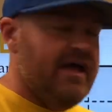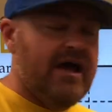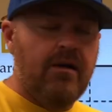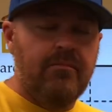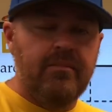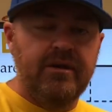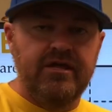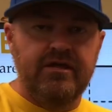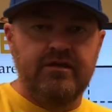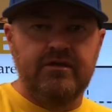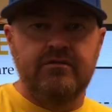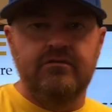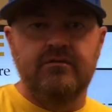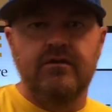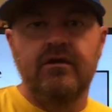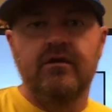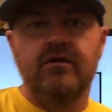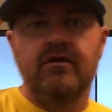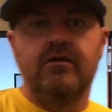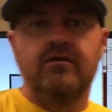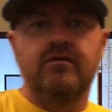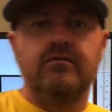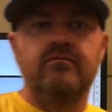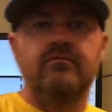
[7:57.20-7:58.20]
many
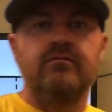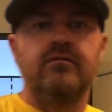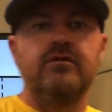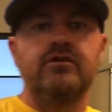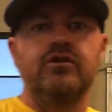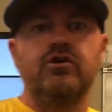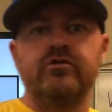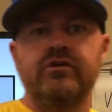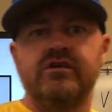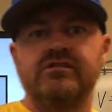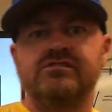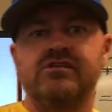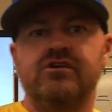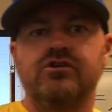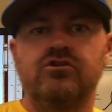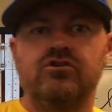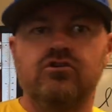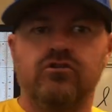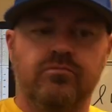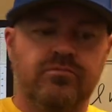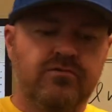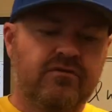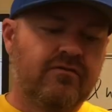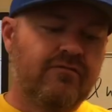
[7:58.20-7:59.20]
units
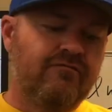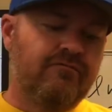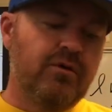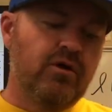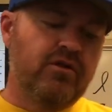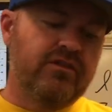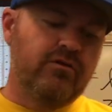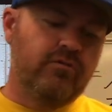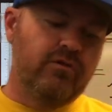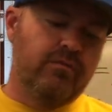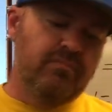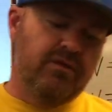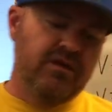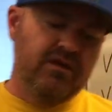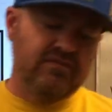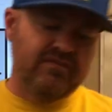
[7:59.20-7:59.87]
cubed the building would be at